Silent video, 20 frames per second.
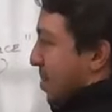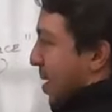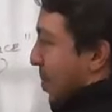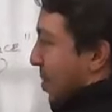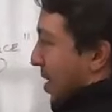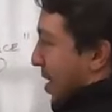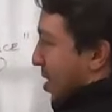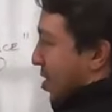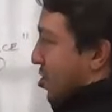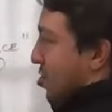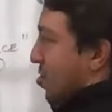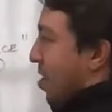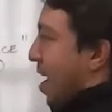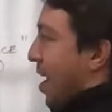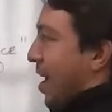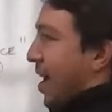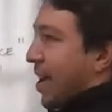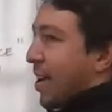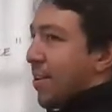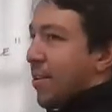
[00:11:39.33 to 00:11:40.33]
maybe like a
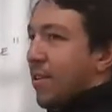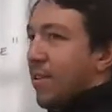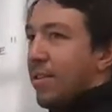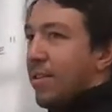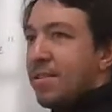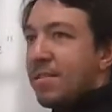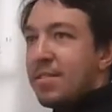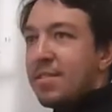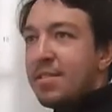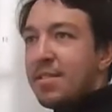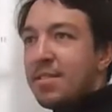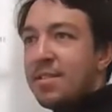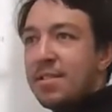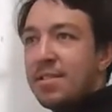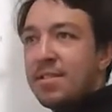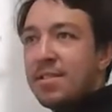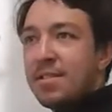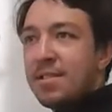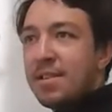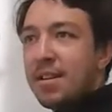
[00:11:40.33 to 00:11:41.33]
triangle,
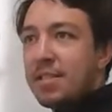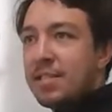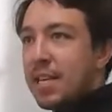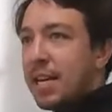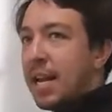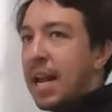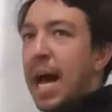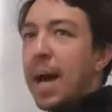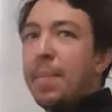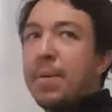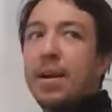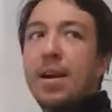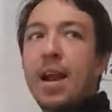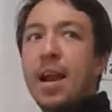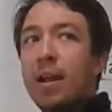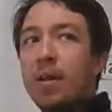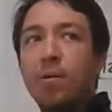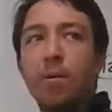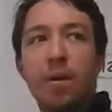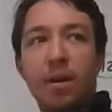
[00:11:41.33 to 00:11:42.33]
because they can happen in
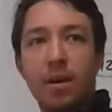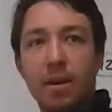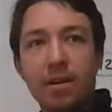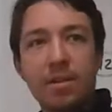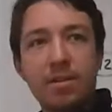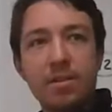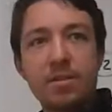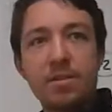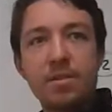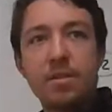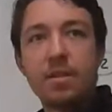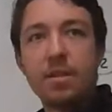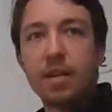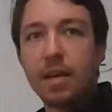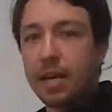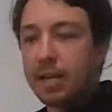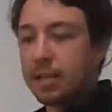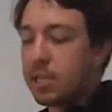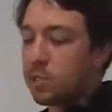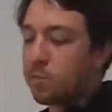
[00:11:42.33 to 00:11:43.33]
any order.
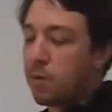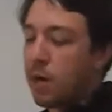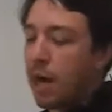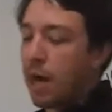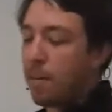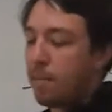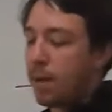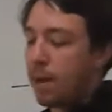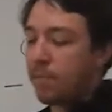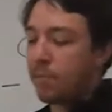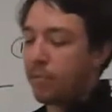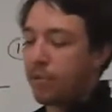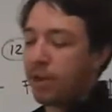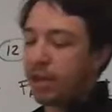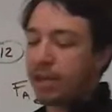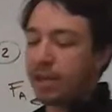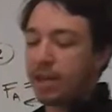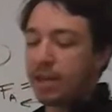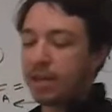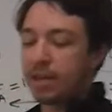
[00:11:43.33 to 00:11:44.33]
Like on this problem, I'm
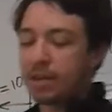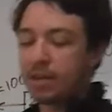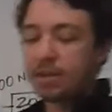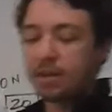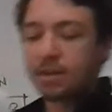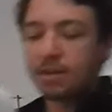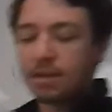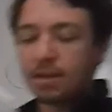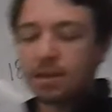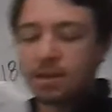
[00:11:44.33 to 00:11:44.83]
thinking,